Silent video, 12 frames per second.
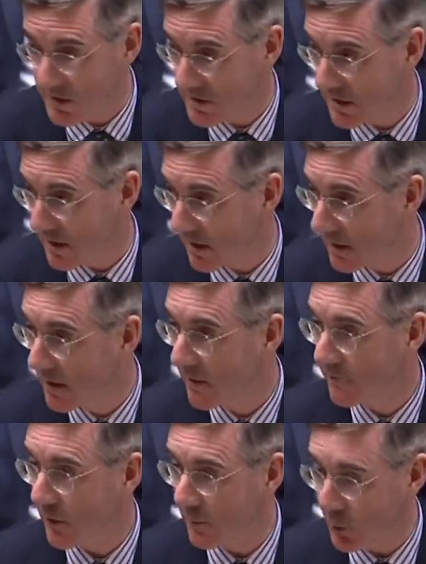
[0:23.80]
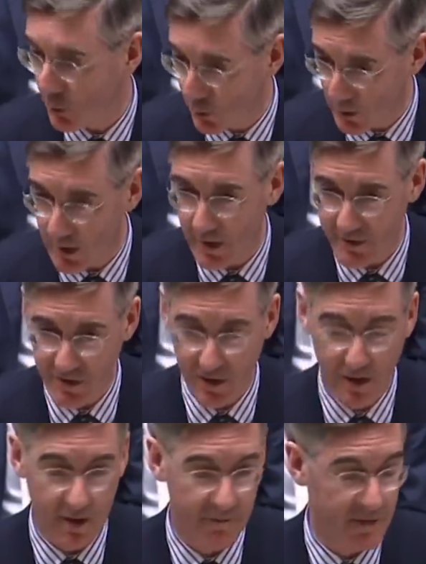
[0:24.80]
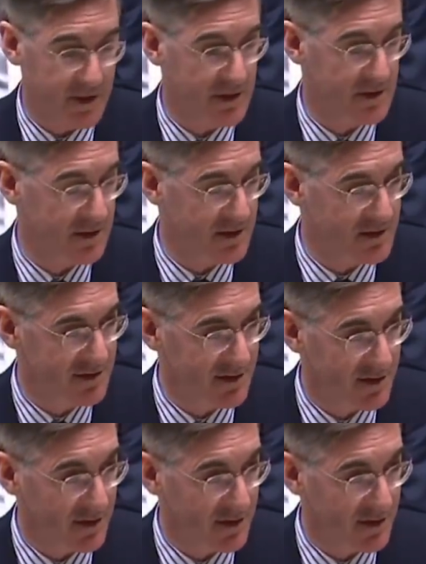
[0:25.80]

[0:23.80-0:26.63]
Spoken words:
we see from all our staff, and it is